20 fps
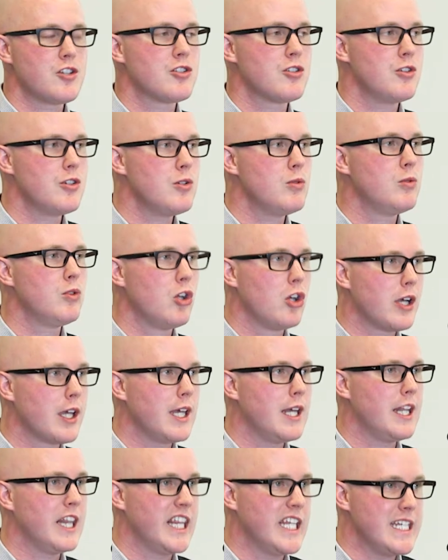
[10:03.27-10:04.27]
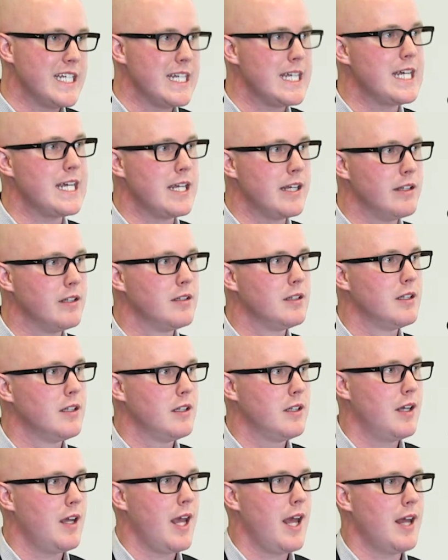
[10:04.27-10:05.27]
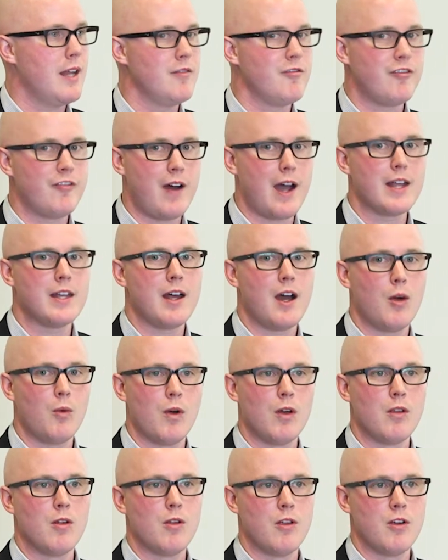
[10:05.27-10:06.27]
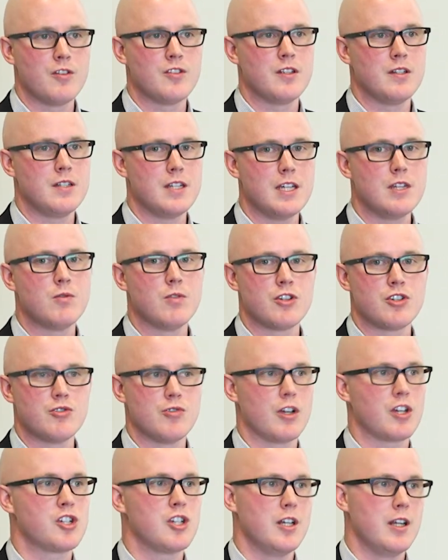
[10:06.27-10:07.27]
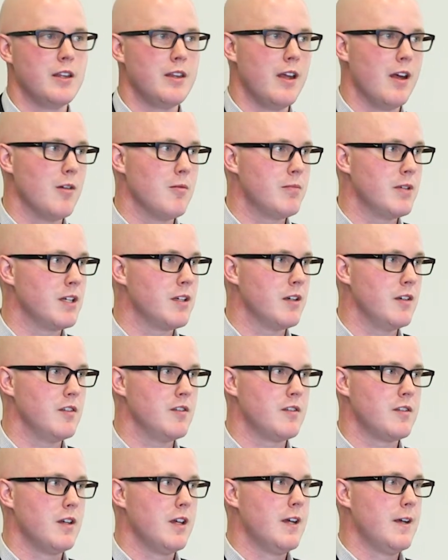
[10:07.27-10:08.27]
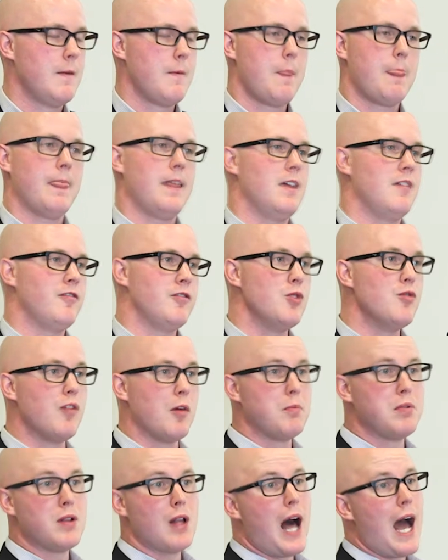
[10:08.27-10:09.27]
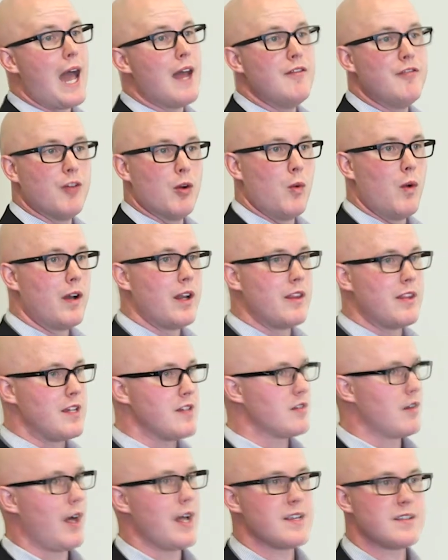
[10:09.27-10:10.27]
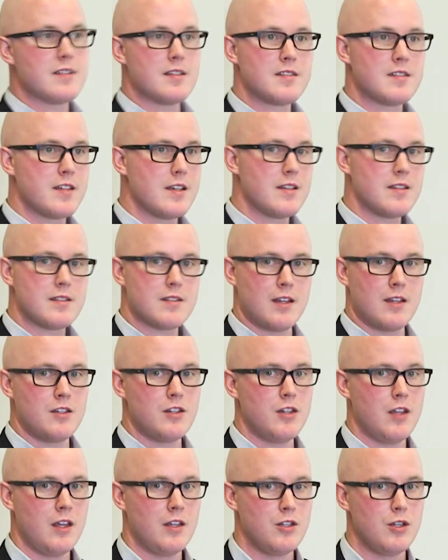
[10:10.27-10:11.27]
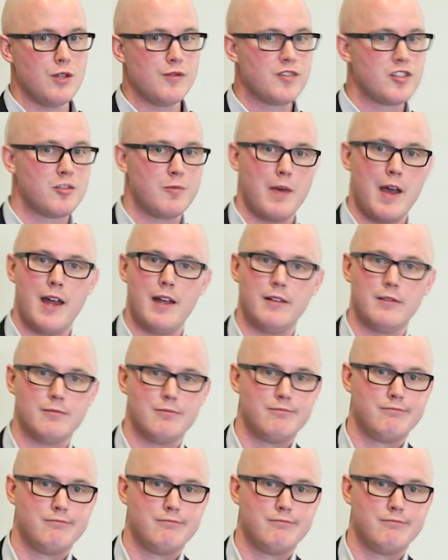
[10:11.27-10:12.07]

sure you look at the deed and find out whether there's a deed restriction in there. Because if you've applied for one of these licenses and you've spent